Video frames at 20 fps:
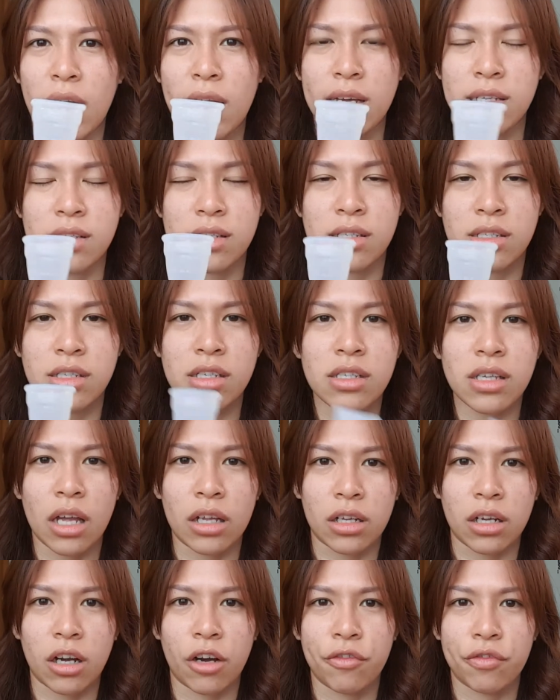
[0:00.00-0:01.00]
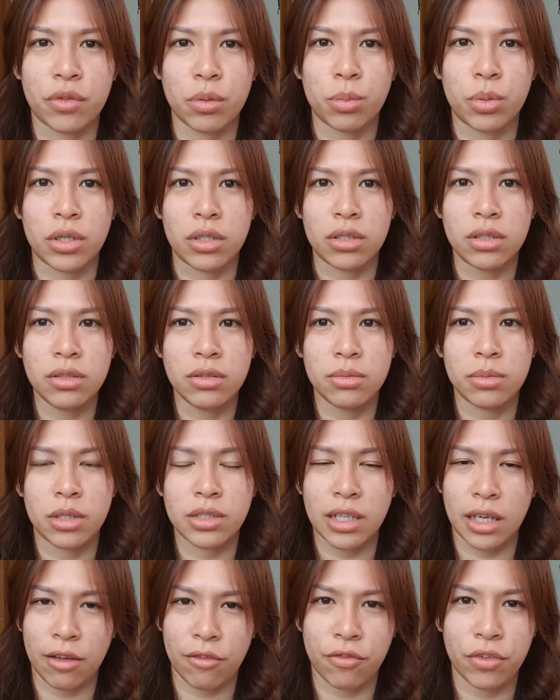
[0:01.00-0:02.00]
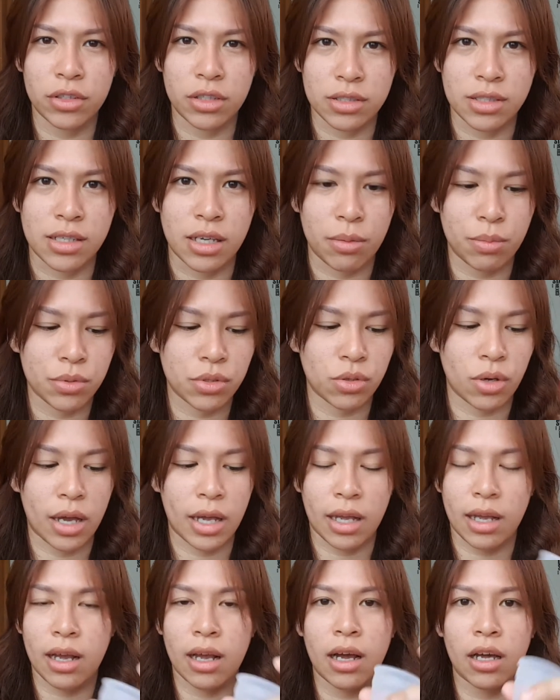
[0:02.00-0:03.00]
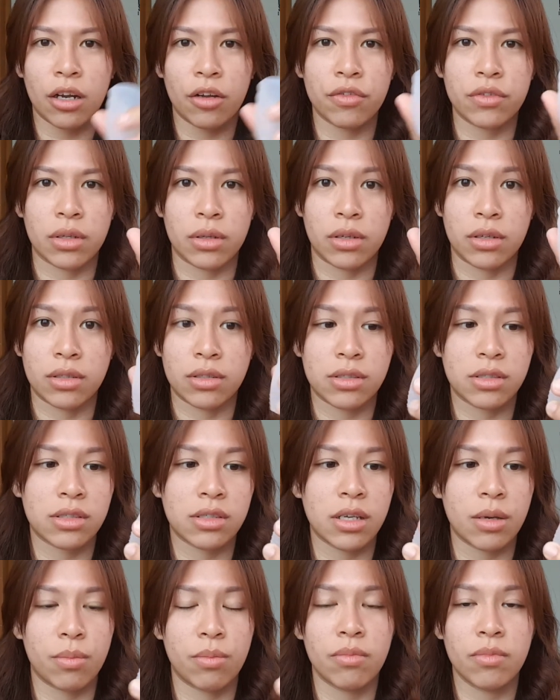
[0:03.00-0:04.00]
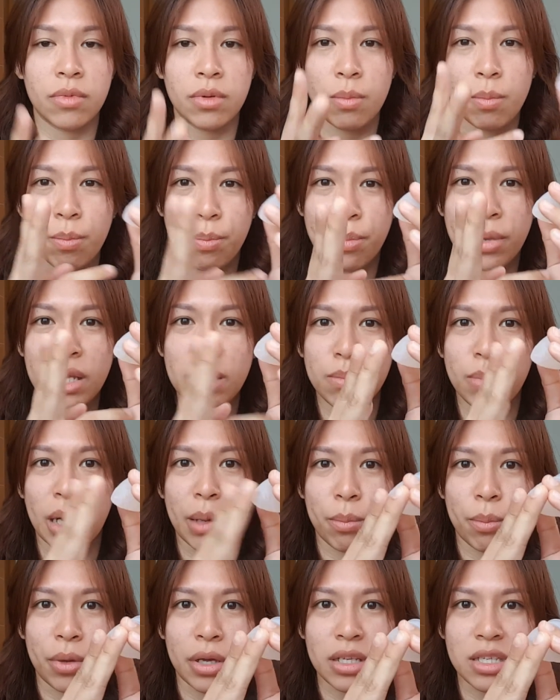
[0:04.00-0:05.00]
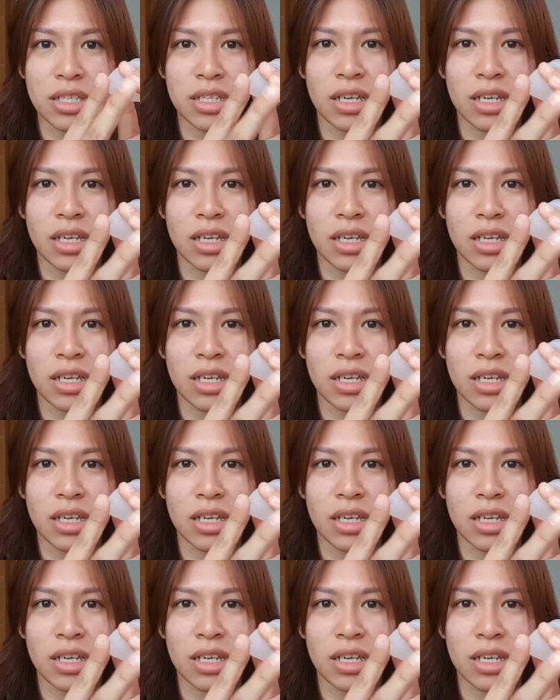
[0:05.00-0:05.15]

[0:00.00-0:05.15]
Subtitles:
legs. It's just uncomfortable because I can feel the tip, so I cut off the tip bit by bit